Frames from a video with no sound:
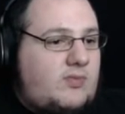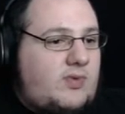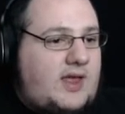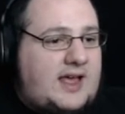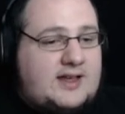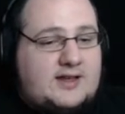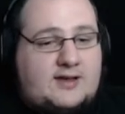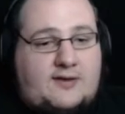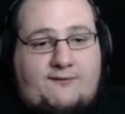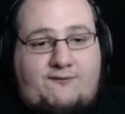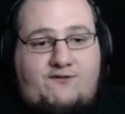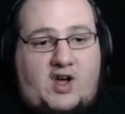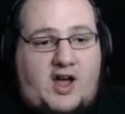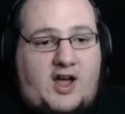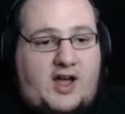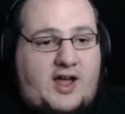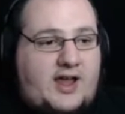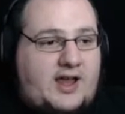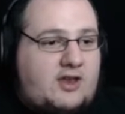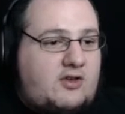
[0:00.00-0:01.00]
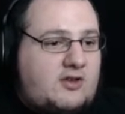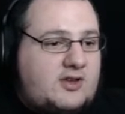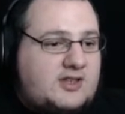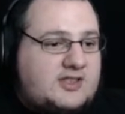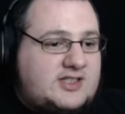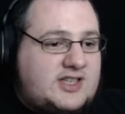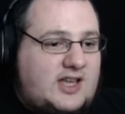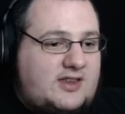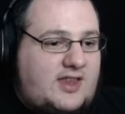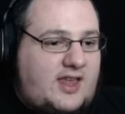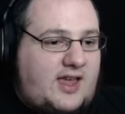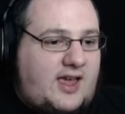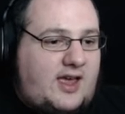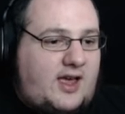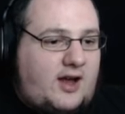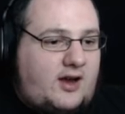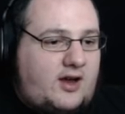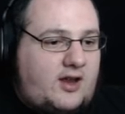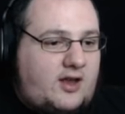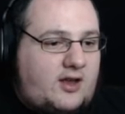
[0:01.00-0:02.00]
that's fine. You sit there.
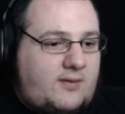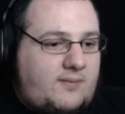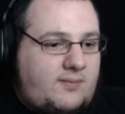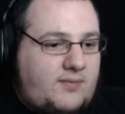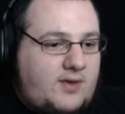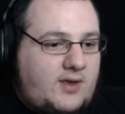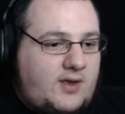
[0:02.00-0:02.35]
I'm gonna.